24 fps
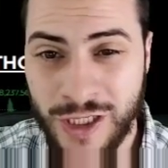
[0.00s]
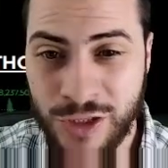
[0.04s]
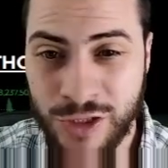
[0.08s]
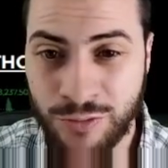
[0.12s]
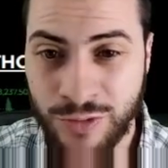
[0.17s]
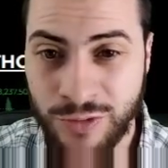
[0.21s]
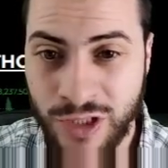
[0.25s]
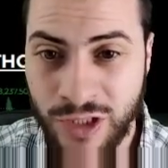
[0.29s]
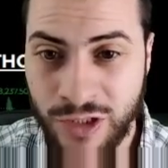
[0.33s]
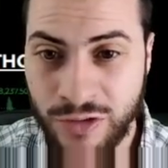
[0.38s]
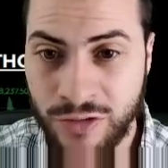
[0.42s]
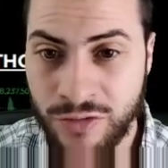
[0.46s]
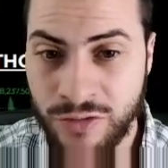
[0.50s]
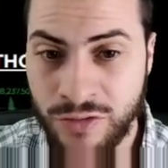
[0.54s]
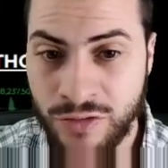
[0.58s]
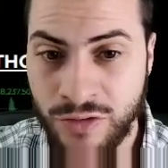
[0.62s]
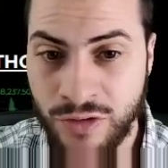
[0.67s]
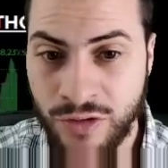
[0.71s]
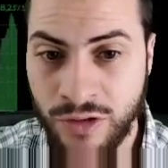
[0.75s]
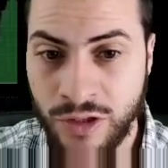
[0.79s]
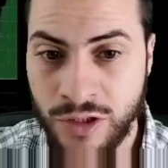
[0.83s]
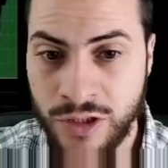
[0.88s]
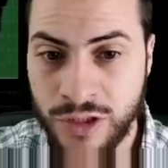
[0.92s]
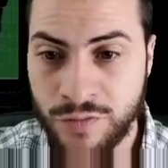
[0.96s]
as well.
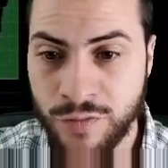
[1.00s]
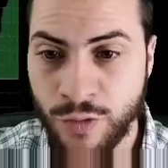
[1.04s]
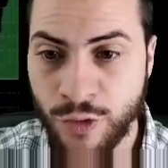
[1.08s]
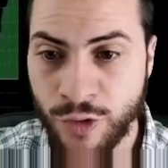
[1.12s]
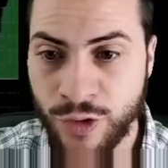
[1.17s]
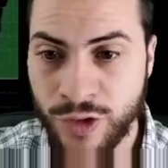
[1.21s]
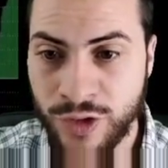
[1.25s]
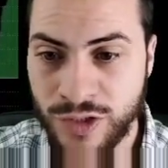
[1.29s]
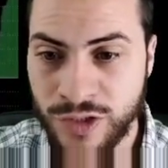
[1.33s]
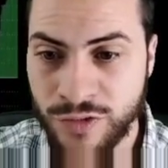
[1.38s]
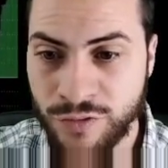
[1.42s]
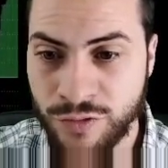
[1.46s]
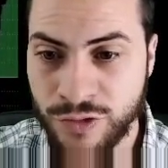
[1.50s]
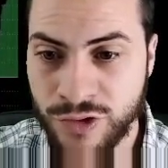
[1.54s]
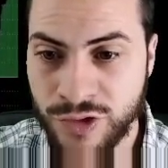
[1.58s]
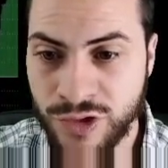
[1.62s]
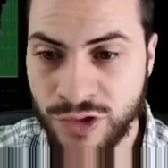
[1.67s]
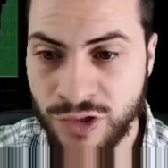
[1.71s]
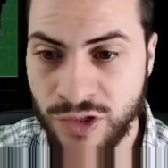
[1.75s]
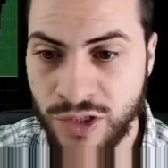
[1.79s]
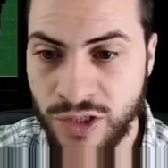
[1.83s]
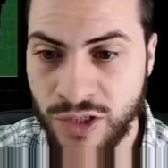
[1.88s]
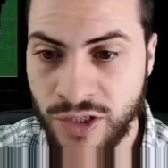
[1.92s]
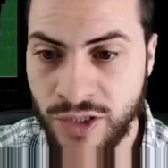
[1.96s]
Lots of earnings for
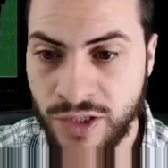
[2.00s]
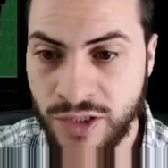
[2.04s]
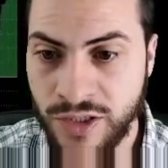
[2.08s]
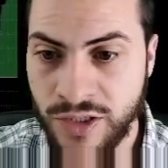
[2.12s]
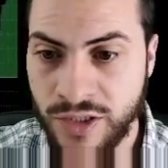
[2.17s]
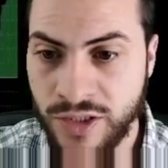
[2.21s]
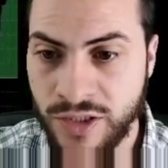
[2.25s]
July.